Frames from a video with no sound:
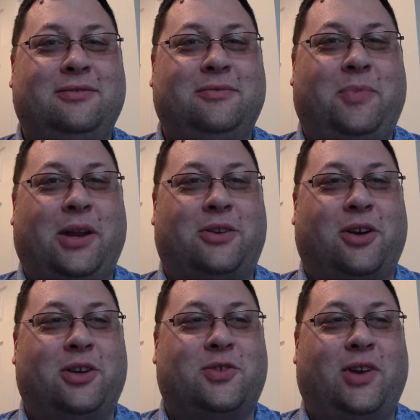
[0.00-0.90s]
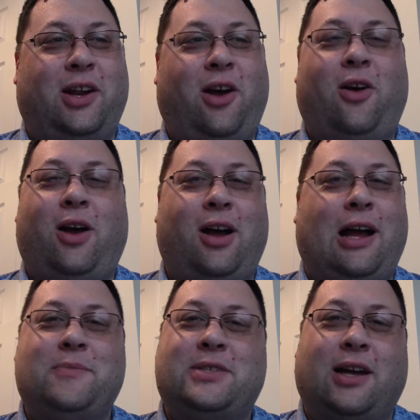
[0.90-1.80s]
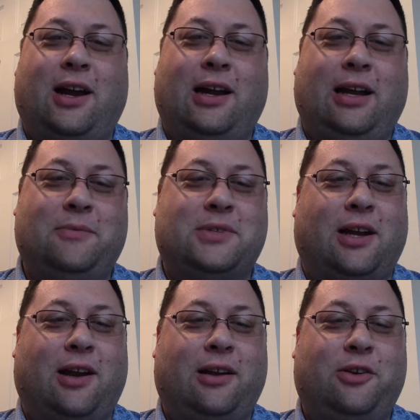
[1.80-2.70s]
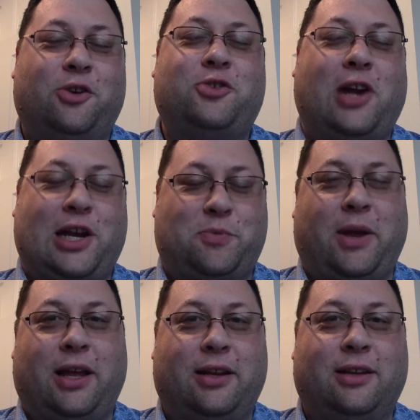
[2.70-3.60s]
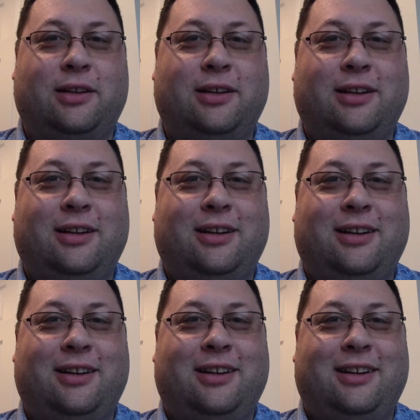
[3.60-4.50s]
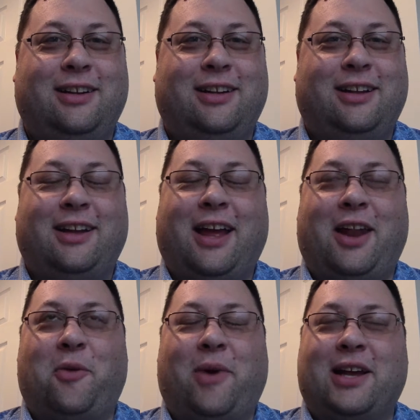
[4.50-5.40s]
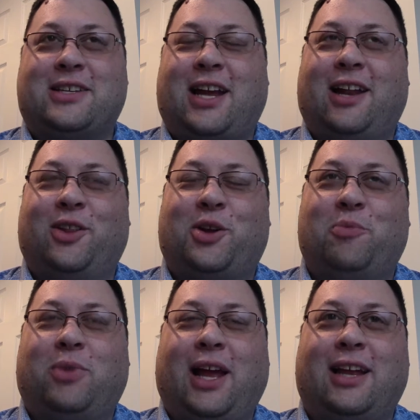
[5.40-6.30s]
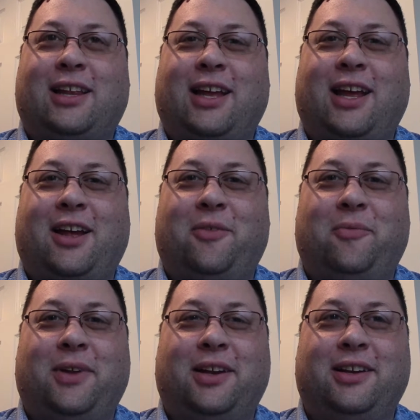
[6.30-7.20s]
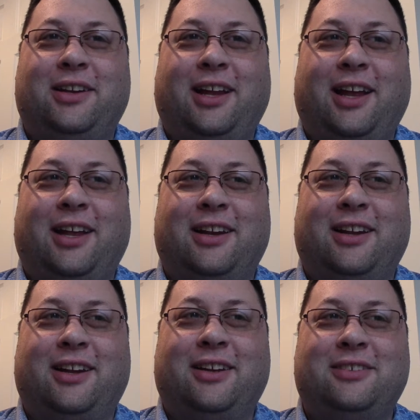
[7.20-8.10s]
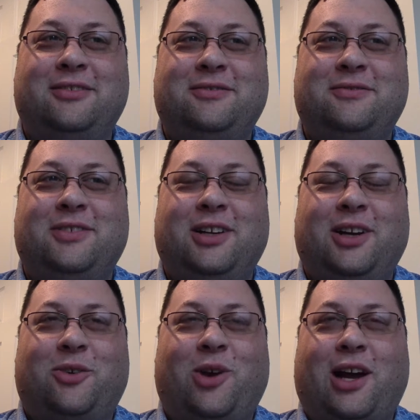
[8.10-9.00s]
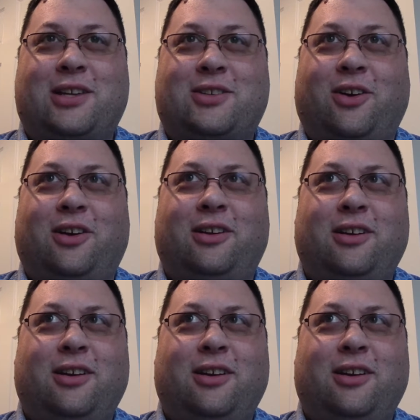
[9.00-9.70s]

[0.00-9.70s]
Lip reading: Peter turns around, "Oh, I'm sorry, you're a trash panda." And everybody's kind of looking blankly at him, and Rocket's going,